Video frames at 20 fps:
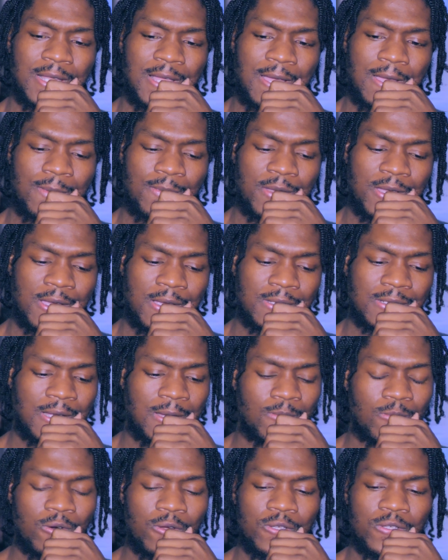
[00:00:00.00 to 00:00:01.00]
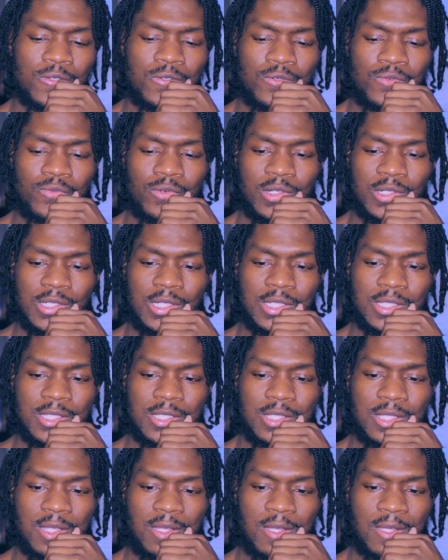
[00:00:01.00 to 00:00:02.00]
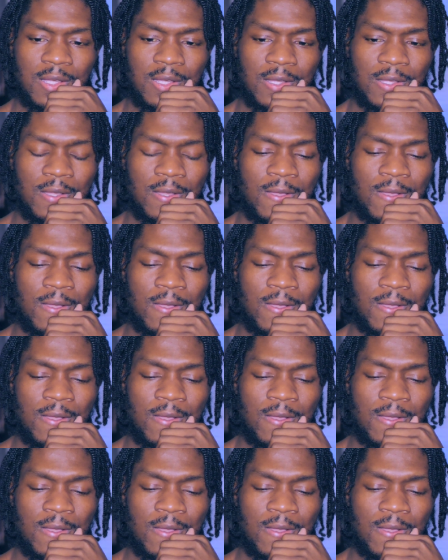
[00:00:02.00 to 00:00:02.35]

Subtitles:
like, bro, you don't really understand.